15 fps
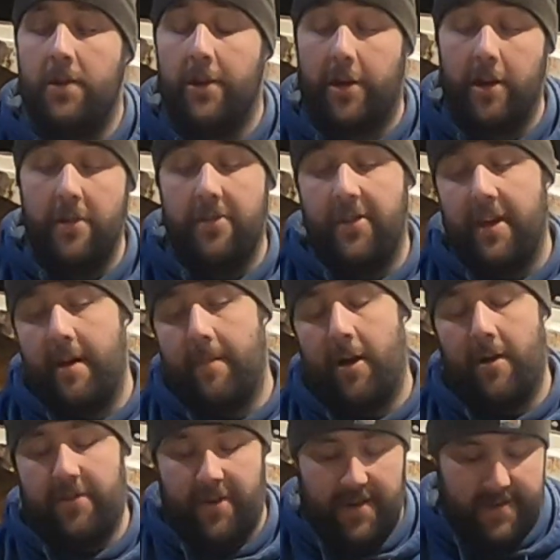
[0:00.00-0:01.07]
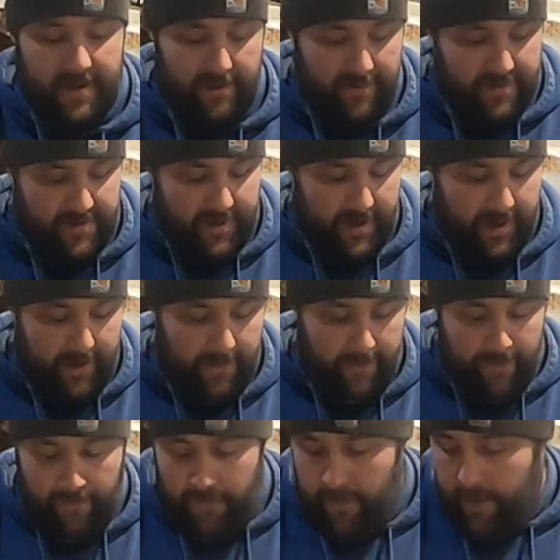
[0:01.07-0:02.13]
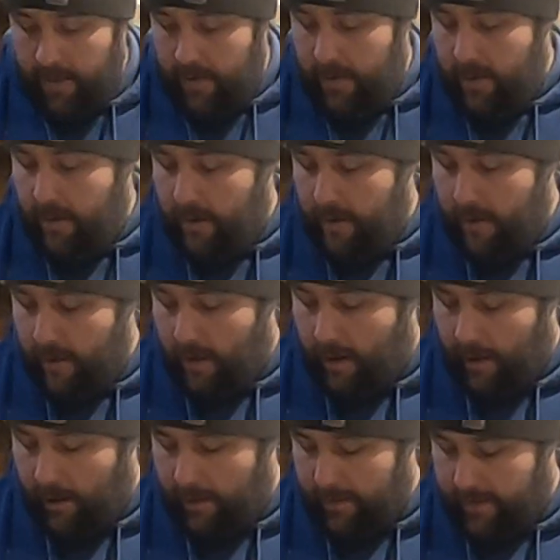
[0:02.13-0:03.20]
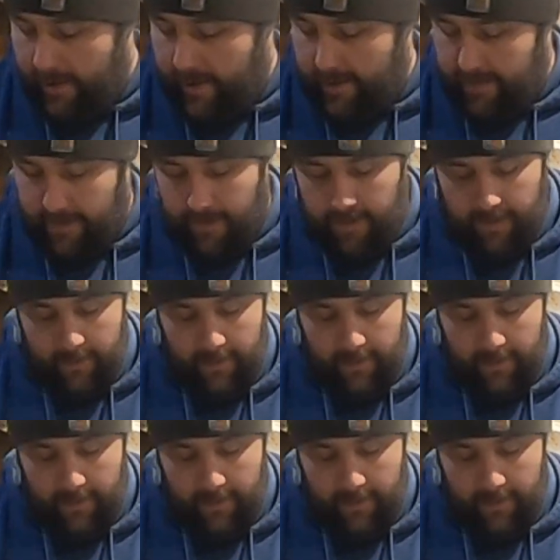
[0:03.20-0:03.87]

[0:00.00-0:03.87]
The good thing about these, I would say, are that